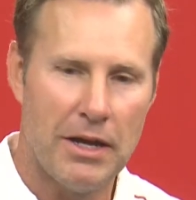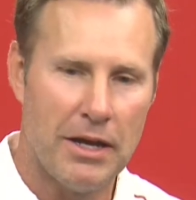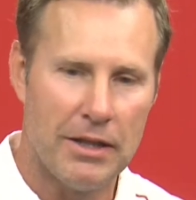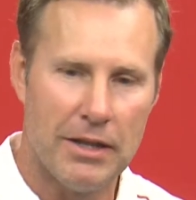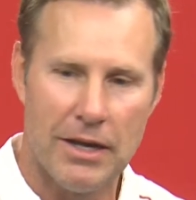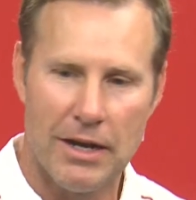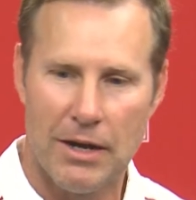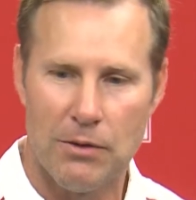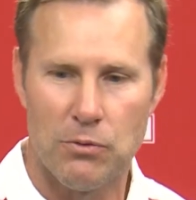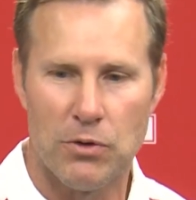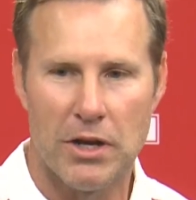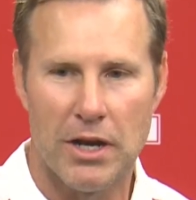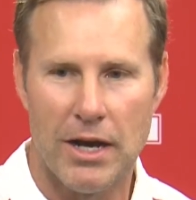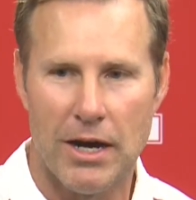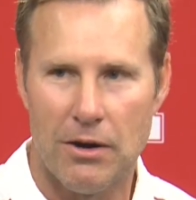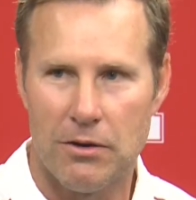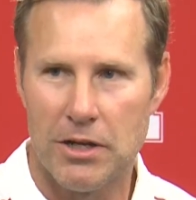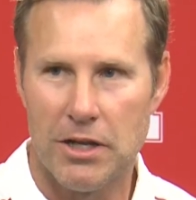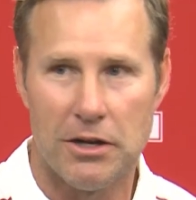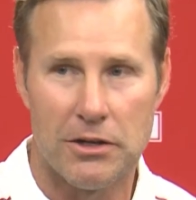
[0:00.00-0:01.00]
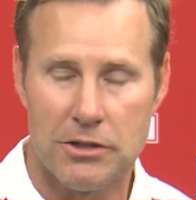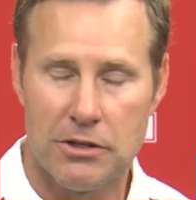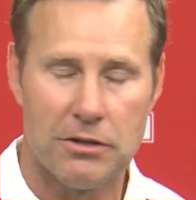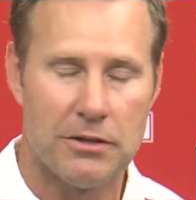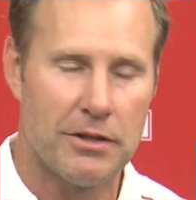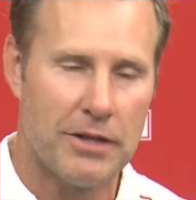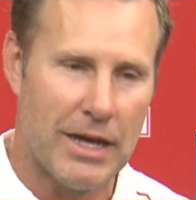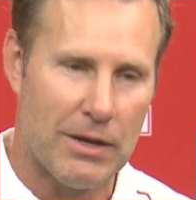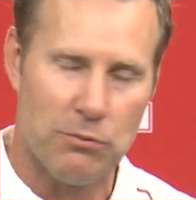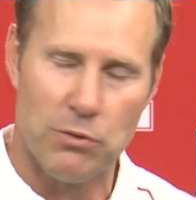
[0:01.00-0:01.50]
And then I went out, and
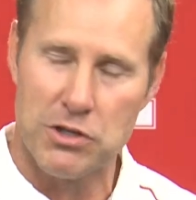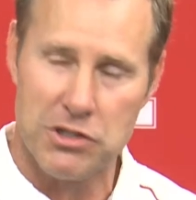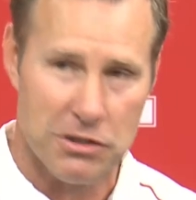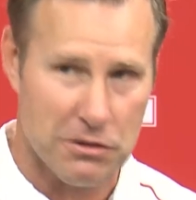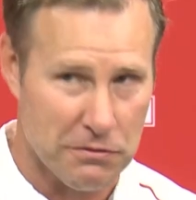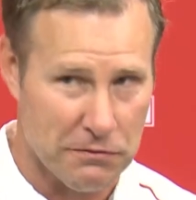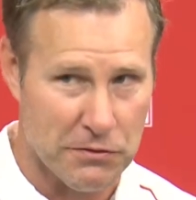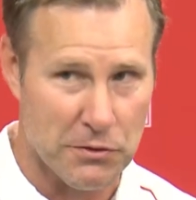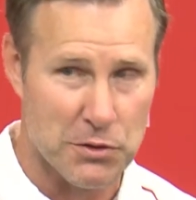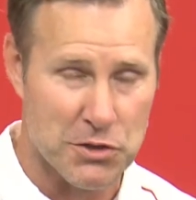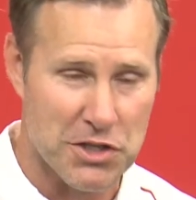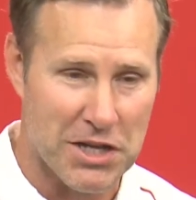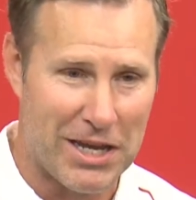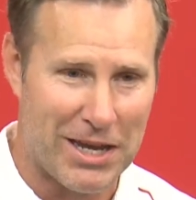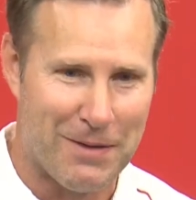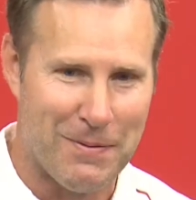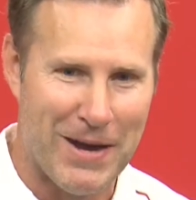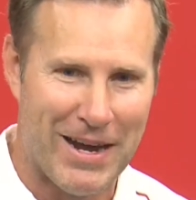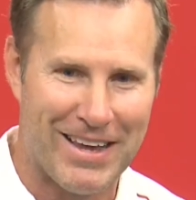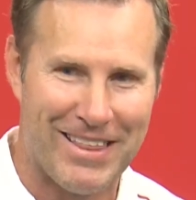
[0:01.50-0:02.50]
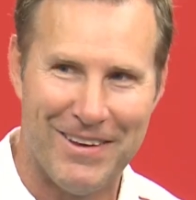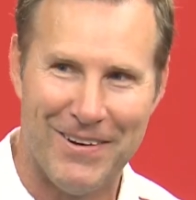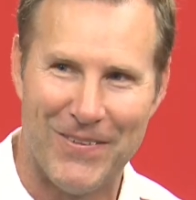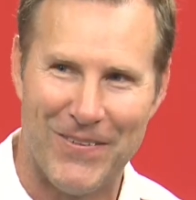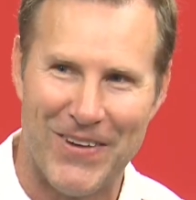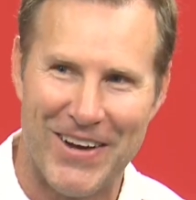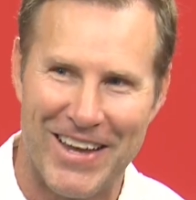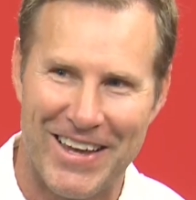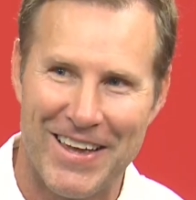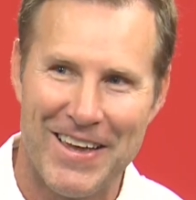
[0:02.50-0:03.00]
that wasn't the first take, by the
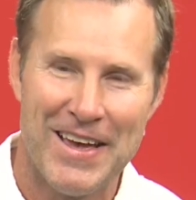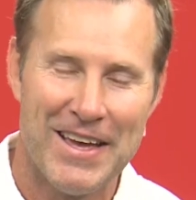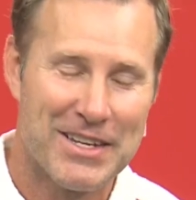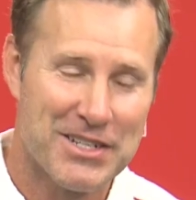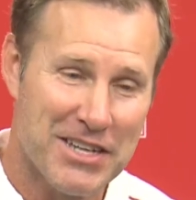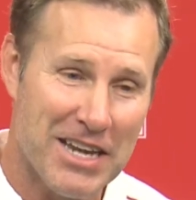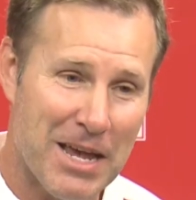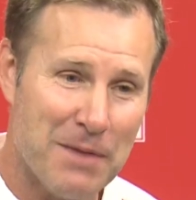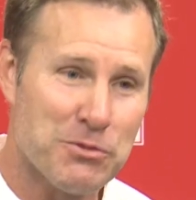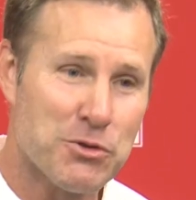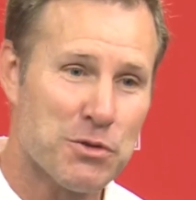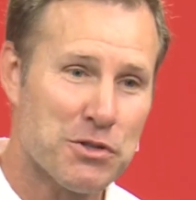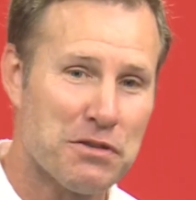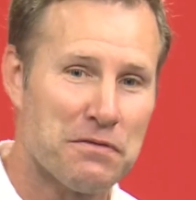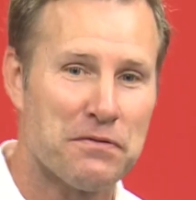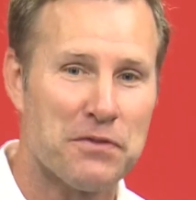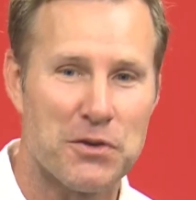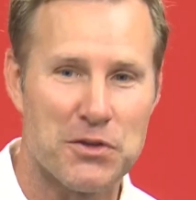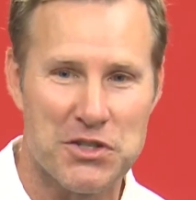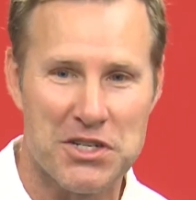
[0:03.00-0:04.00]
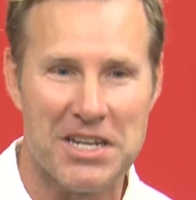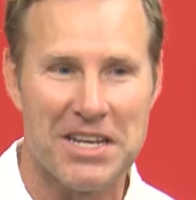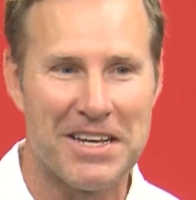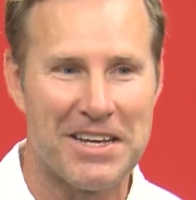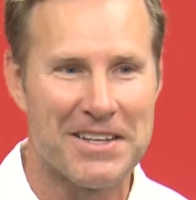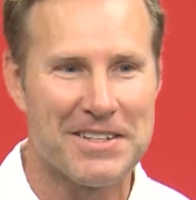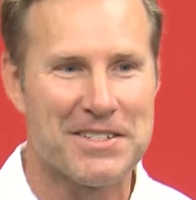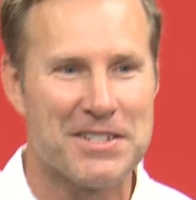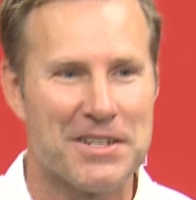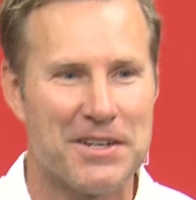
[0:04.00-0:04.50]
way. Sam's was the first
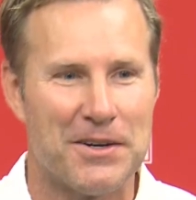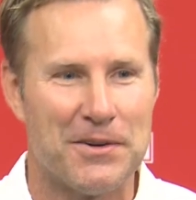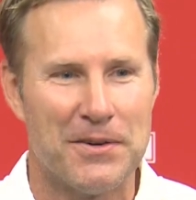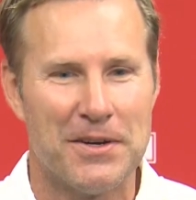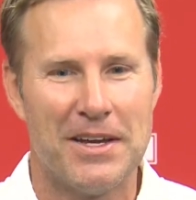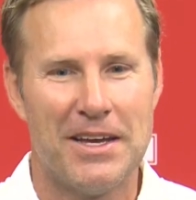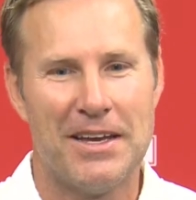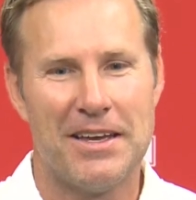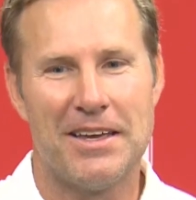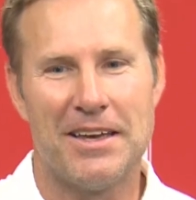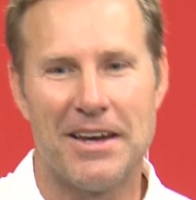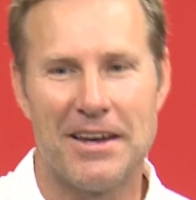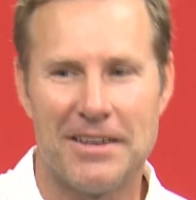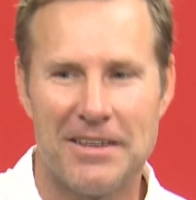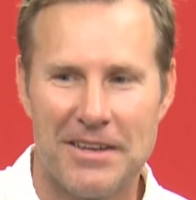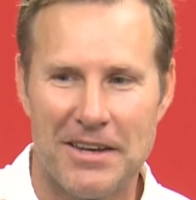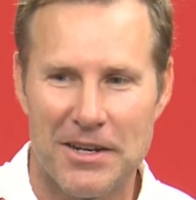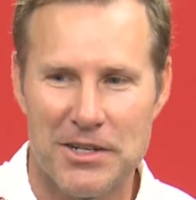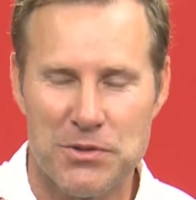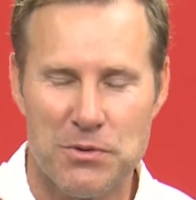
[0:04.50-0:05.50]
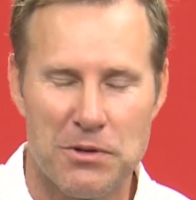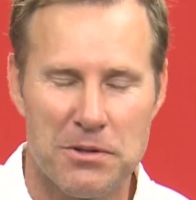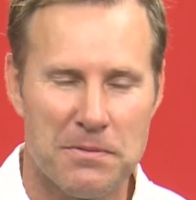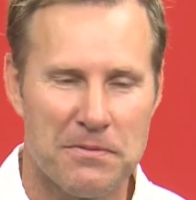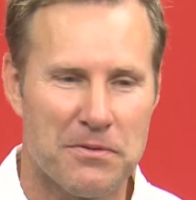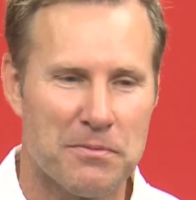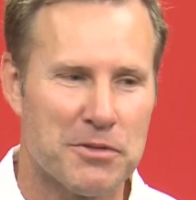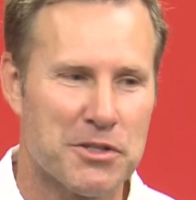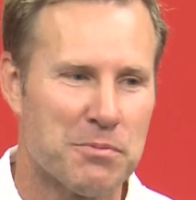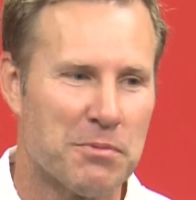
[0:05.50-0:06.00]
take. So, yeah, he got his rhythm
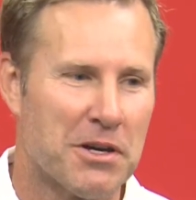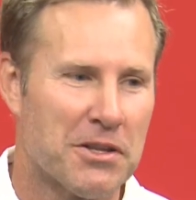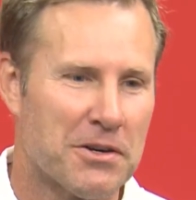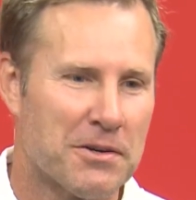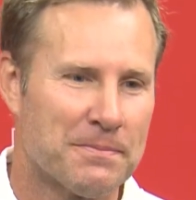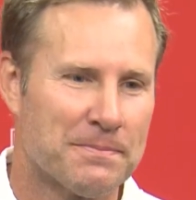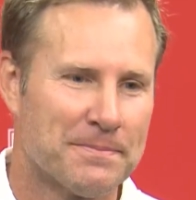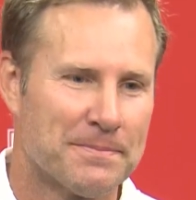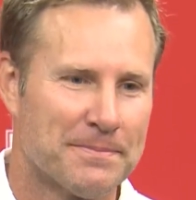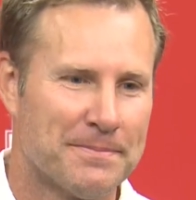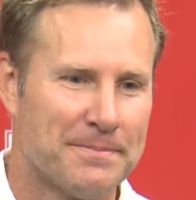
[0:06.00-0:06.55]
from his mother.